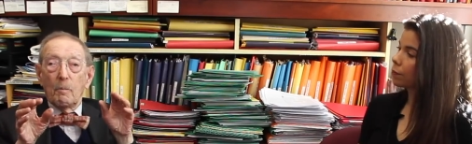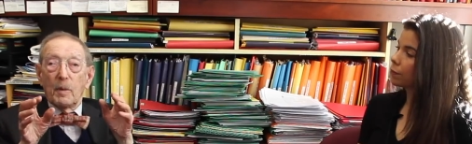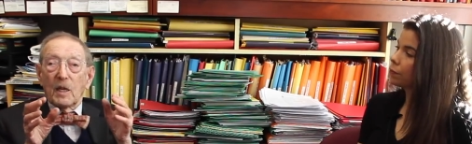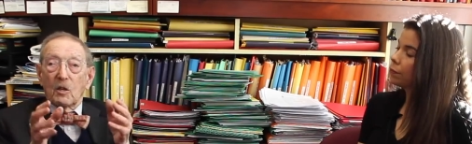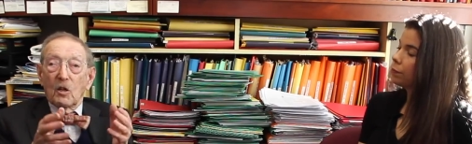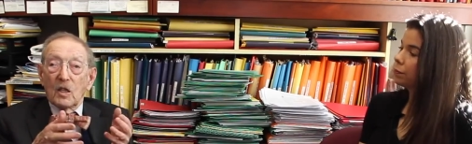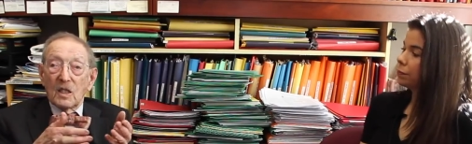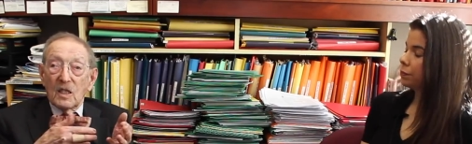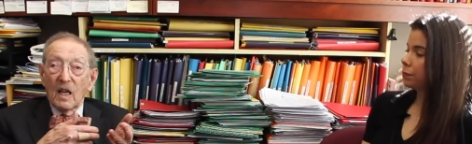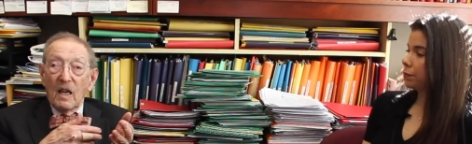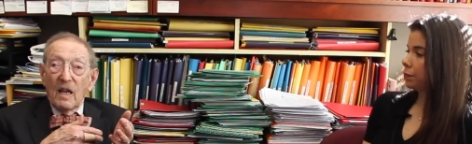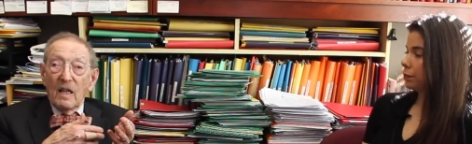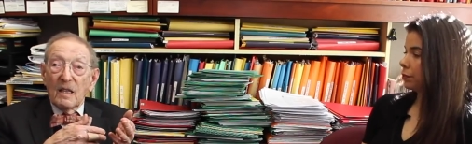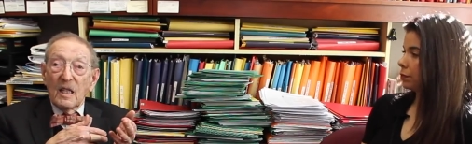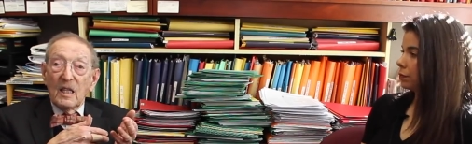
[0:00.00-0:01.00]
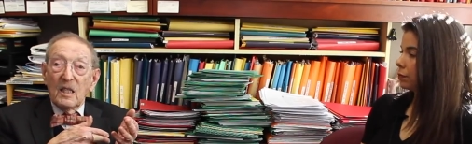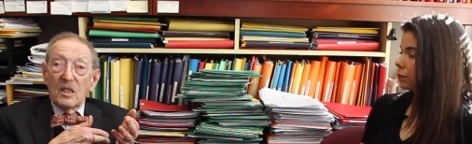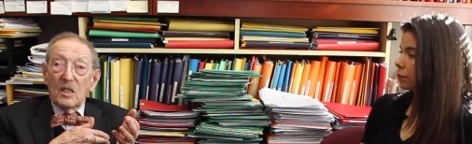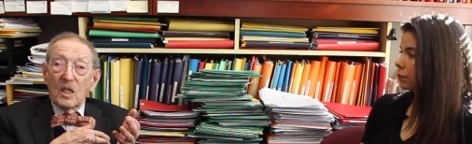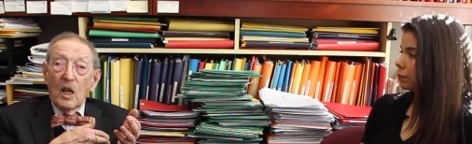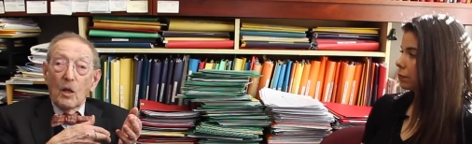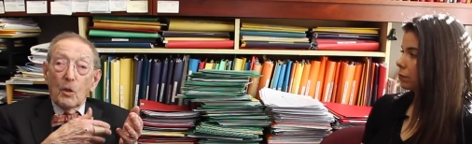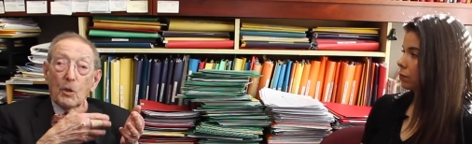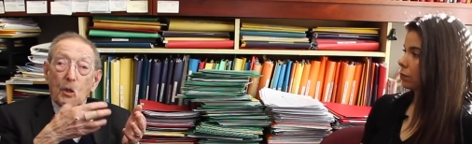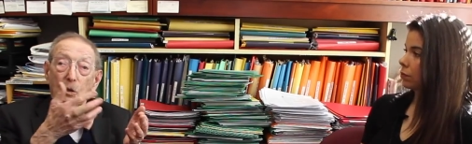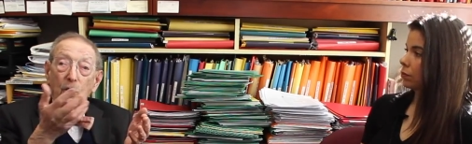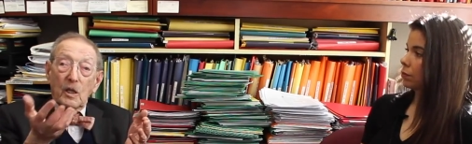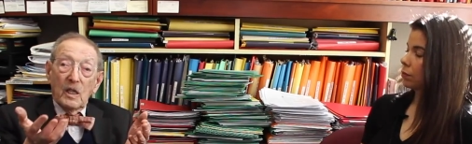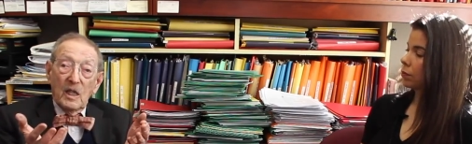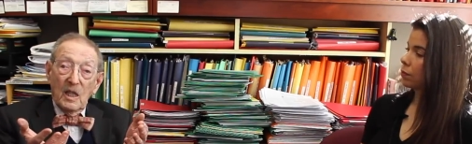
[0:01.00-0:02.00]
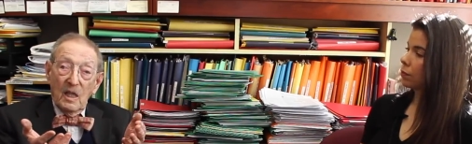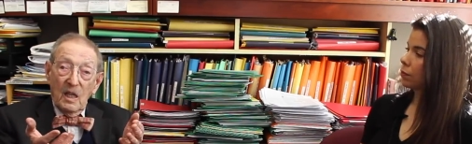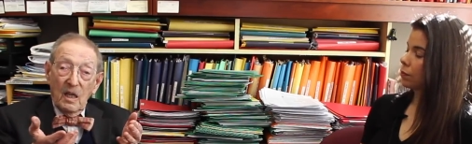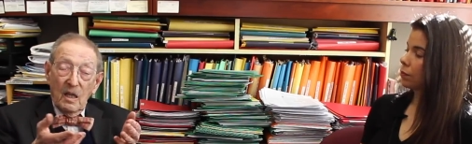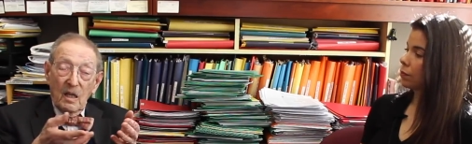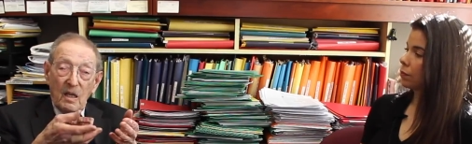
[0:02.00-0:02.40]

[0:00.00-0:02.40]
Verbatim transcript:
Speaker 1: because these 30